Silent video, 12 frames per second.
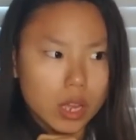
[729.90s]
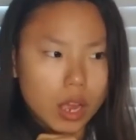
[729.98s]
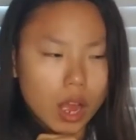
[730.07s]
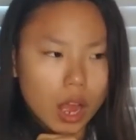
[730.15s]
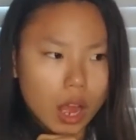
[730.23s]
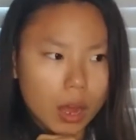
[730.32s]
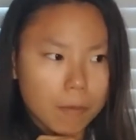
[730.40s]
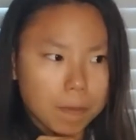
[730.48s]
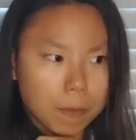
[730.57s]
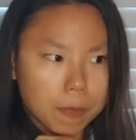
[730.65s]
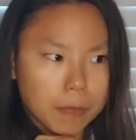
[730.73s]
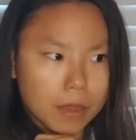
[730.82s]

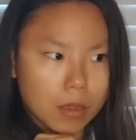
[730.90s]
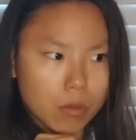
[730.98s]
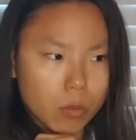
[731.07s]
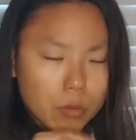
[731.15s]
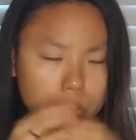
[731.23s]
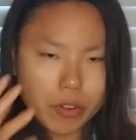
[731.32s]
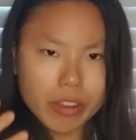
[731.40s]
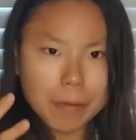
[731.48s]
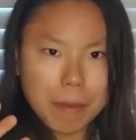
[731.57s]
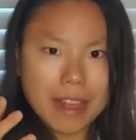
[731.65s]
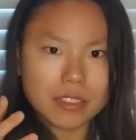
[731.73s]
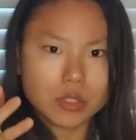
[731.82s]
when we read
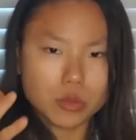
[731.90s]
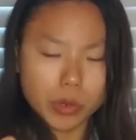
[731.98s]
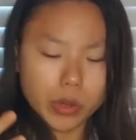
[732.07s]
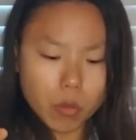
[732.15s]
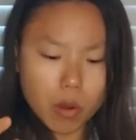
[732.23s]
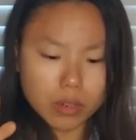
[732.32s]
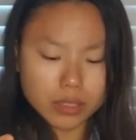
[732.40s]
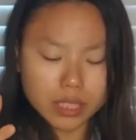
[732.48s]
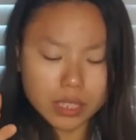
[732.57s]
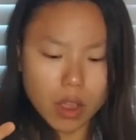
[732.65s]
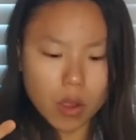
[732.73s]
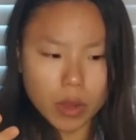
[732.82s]
a passage, we don't want to
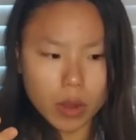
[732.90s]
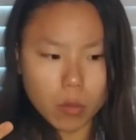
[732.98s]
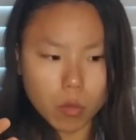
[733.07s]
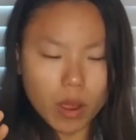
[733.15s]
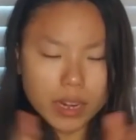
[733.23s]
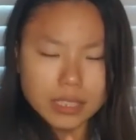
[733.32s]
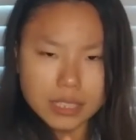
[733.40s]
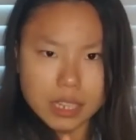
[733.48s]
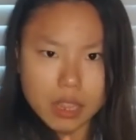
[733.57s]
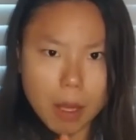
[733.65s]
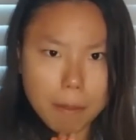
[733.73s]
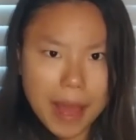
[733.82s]
see, okay, what is
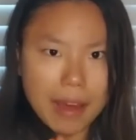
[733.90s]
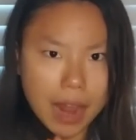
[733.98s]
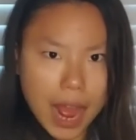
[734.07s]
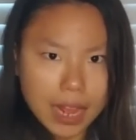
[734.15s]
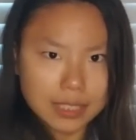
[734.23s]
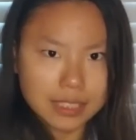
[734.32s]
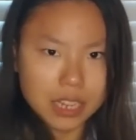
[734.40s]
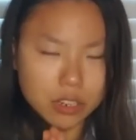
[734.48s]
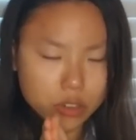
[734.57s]
it about us?